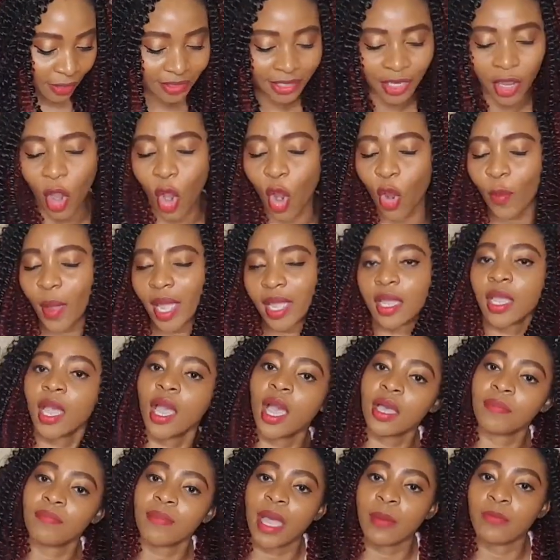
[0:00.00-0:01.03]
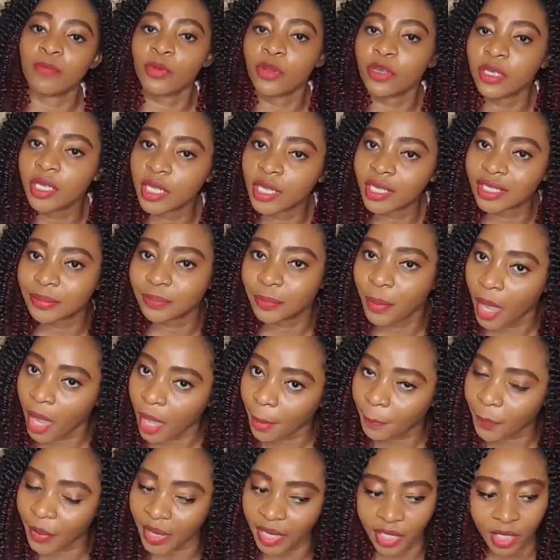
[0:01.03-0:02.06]
I was like, oh my God, my booty is
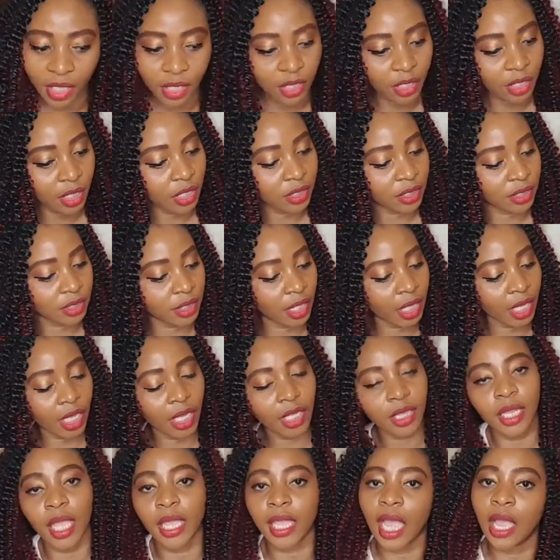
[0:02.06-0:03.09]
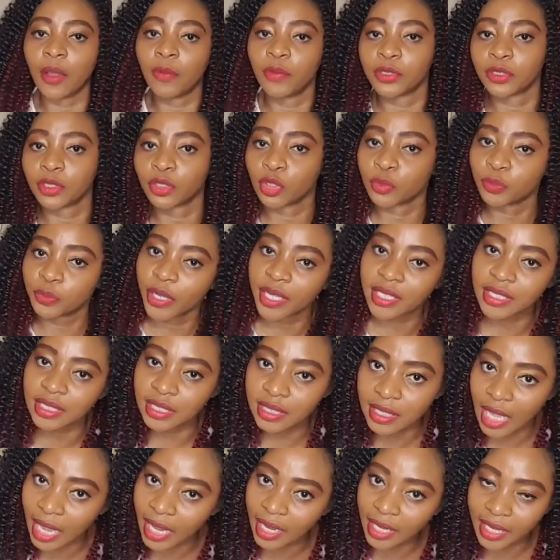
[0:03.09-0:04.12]
popping in this thing. Like, I was super
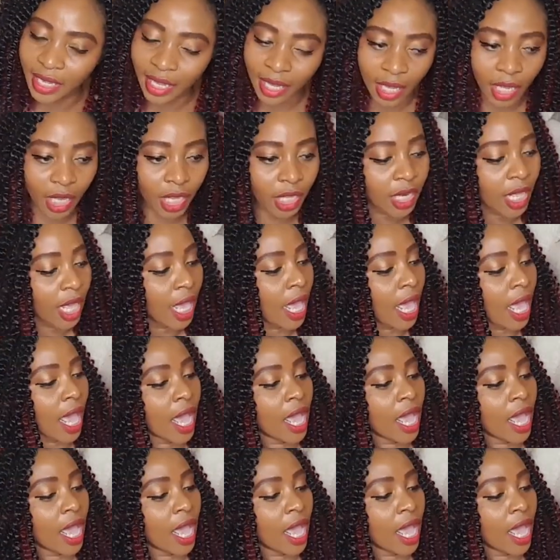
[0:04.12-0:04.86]
excited.